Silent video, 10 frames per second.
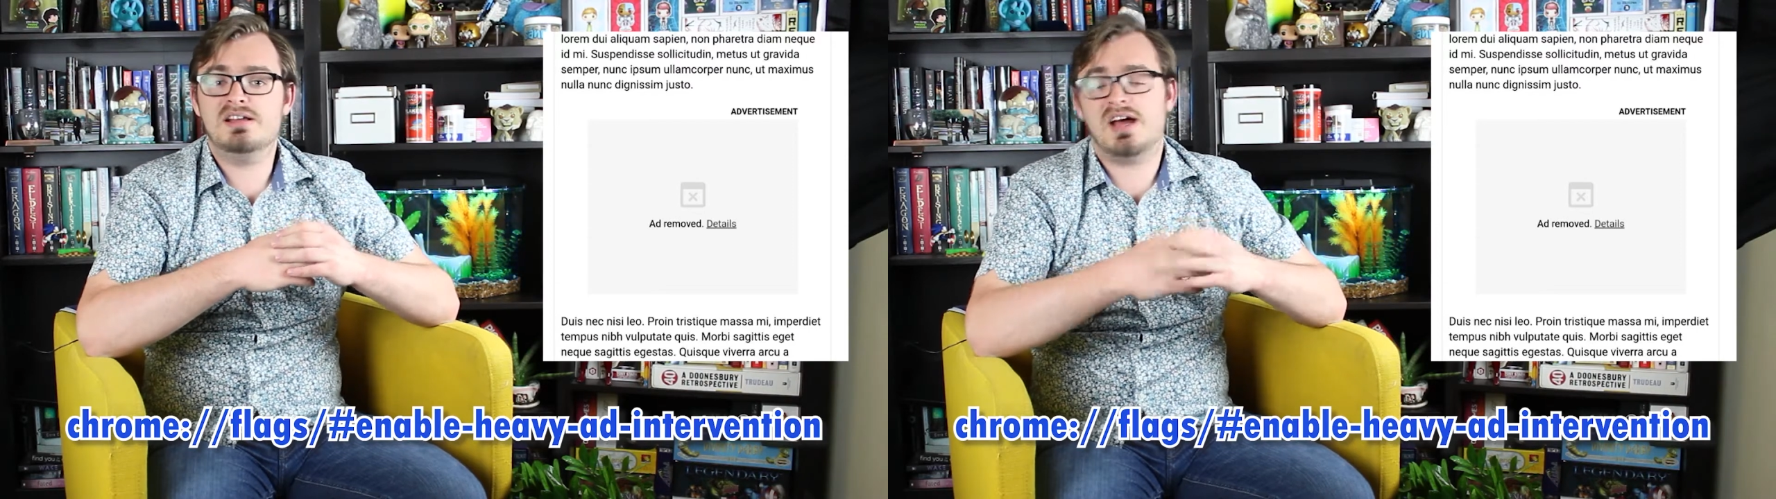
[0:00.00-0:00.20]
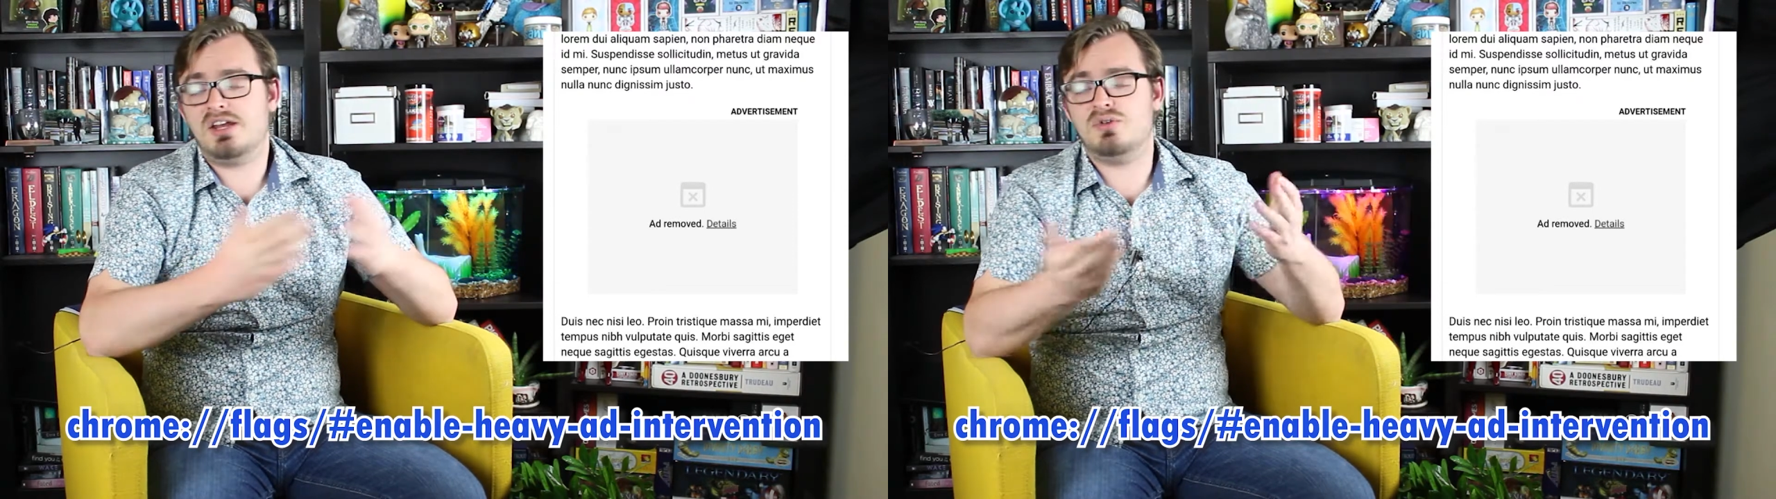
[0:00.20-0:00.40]

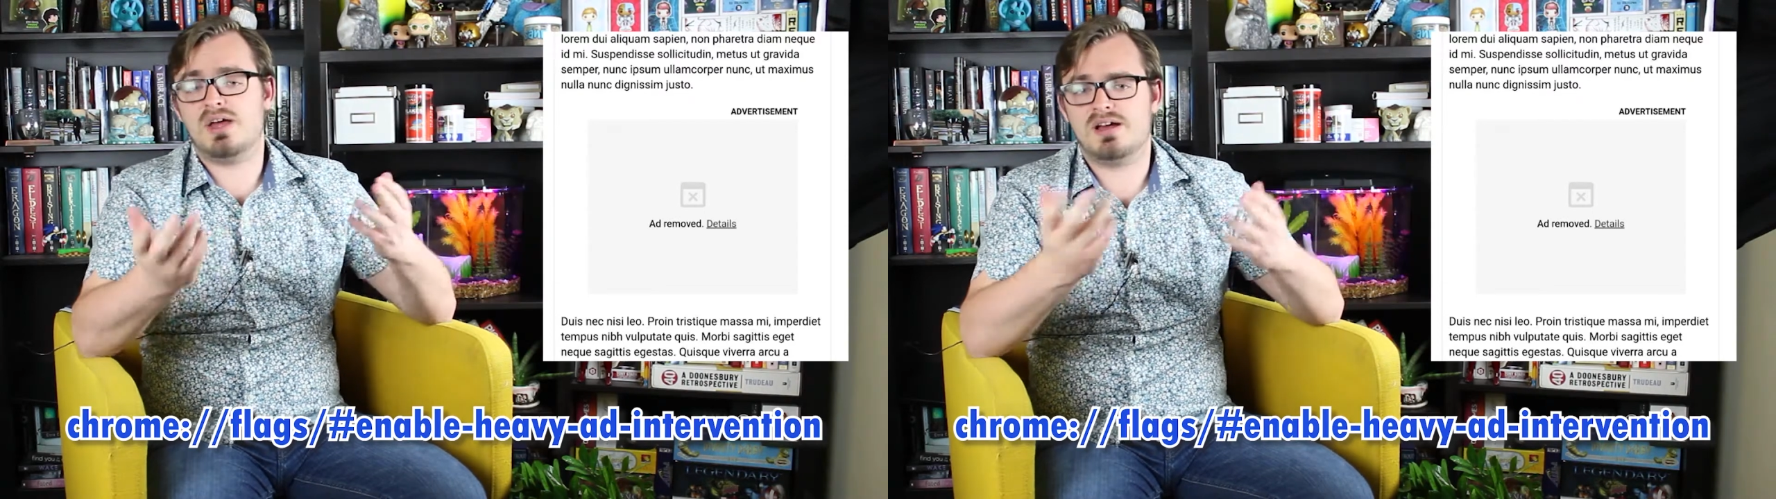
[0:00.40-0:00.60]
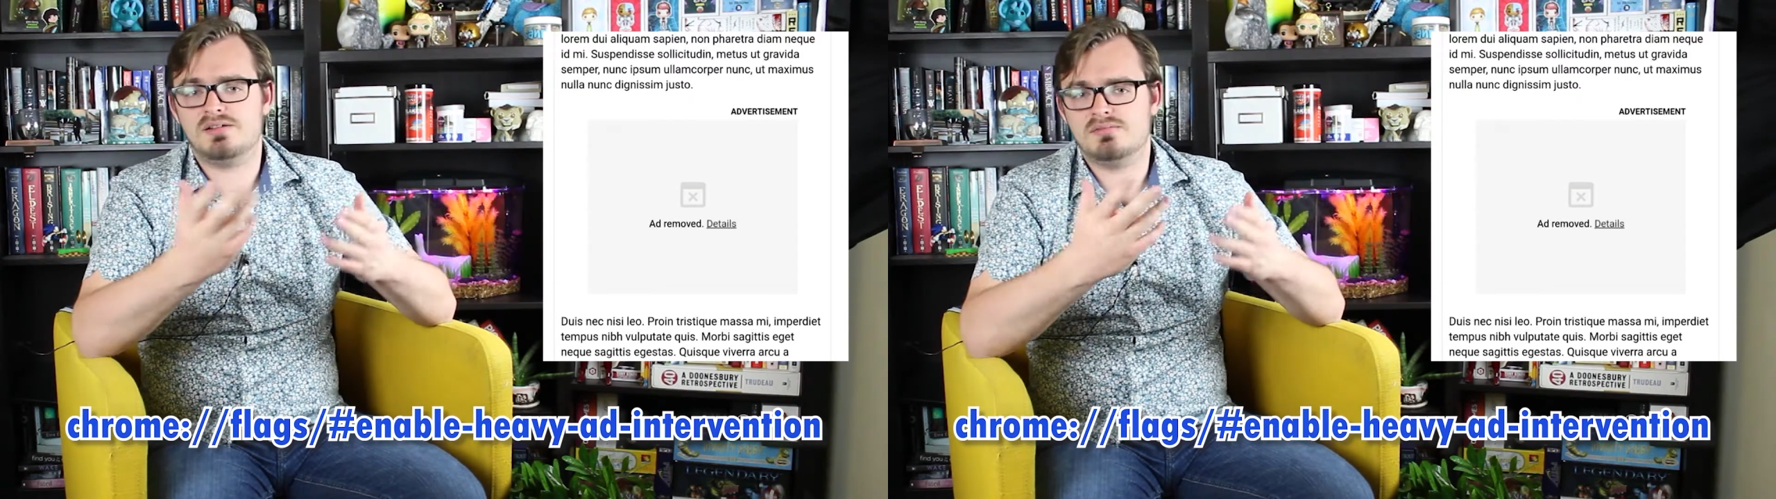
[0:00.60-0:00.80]
I do
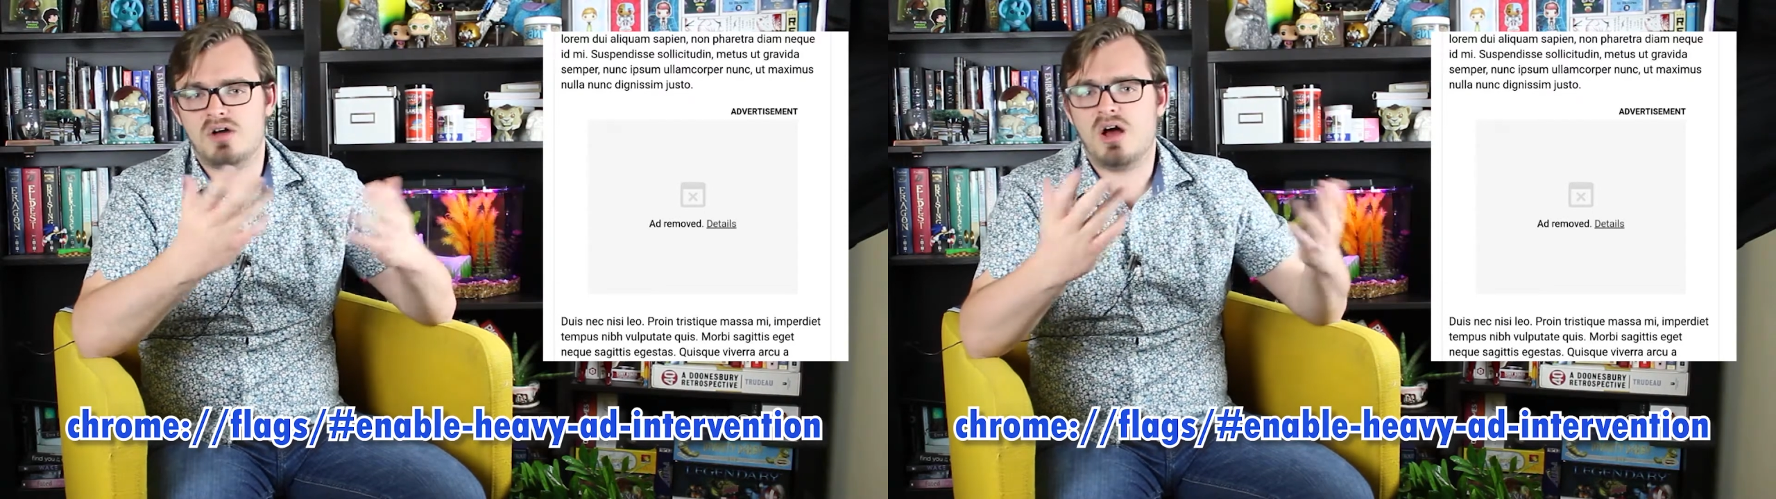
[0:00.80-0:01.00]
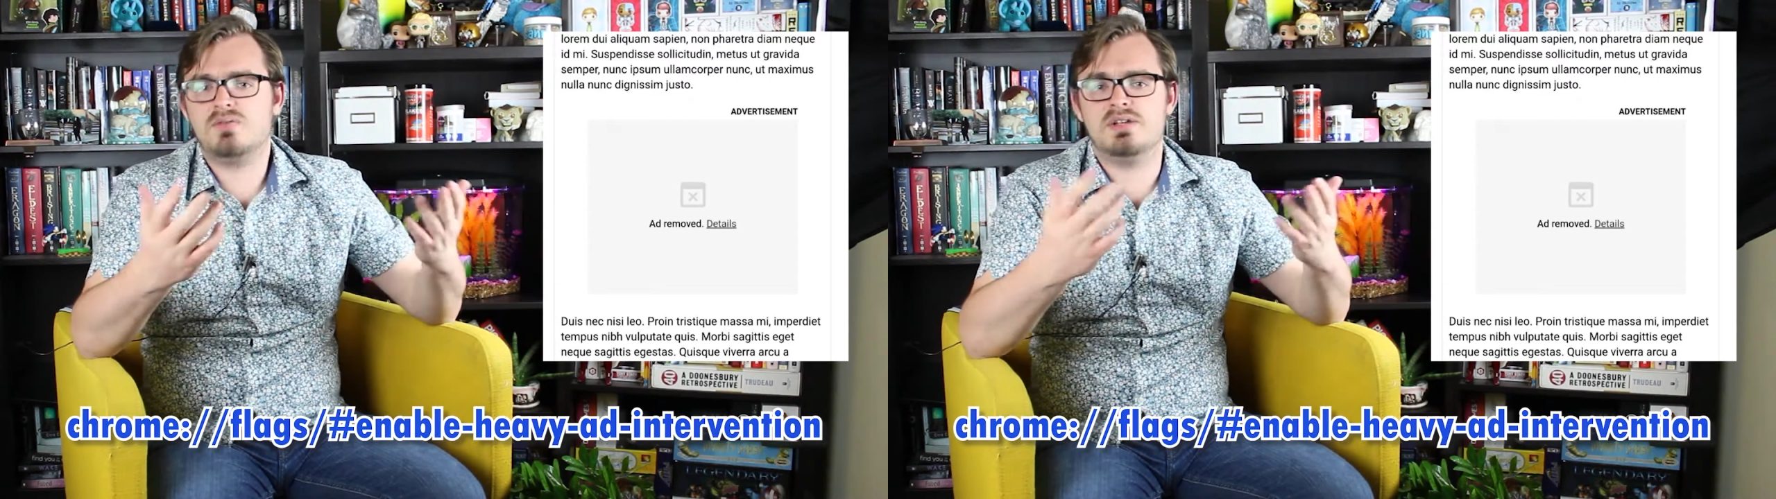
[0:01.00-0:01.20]
that
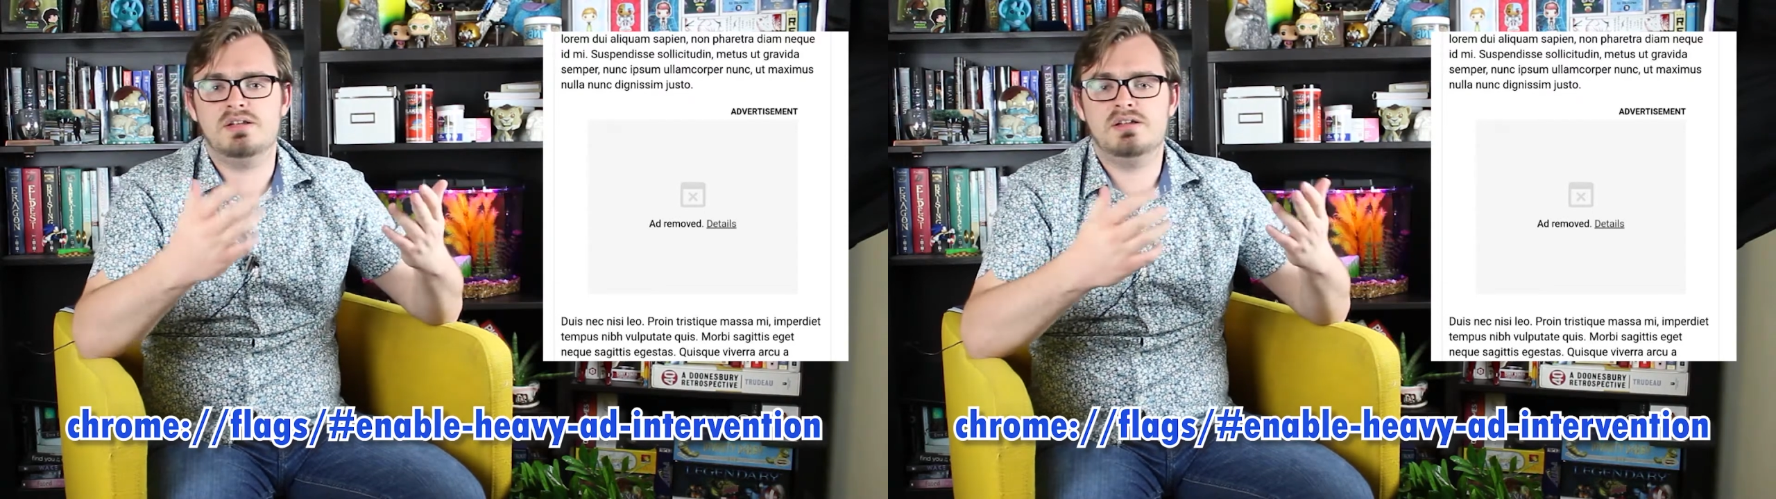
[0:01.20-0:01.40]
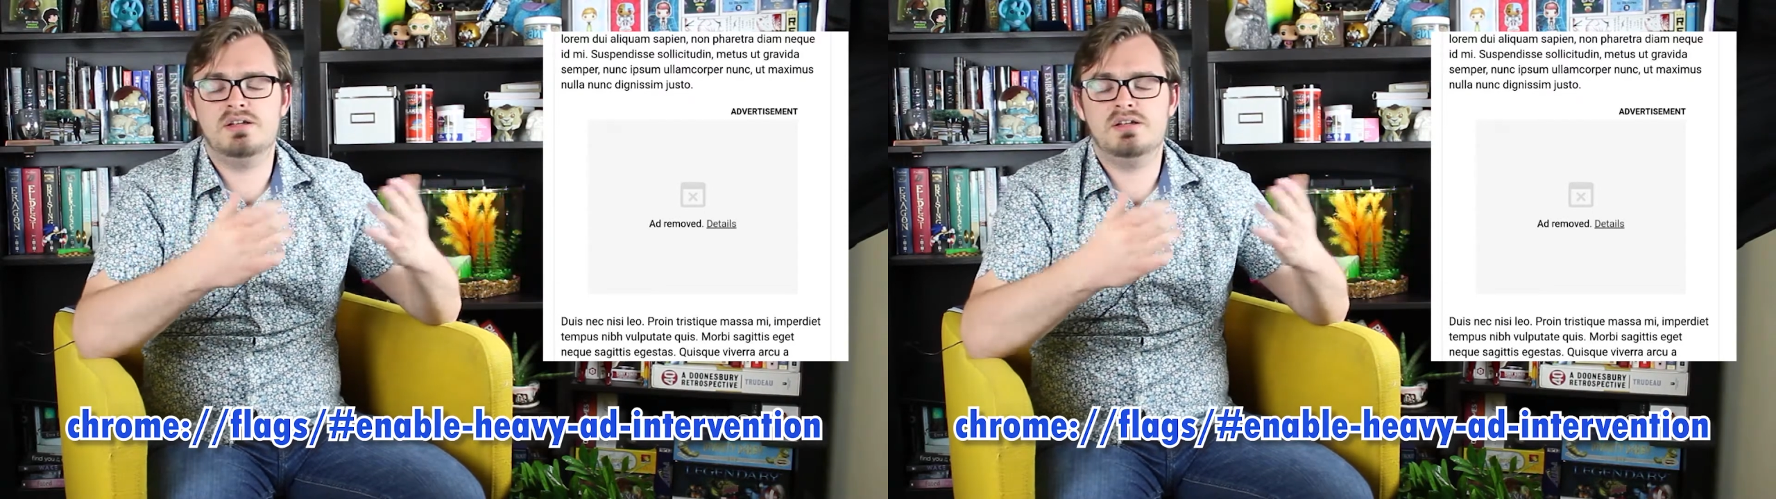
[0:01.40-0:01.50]
often,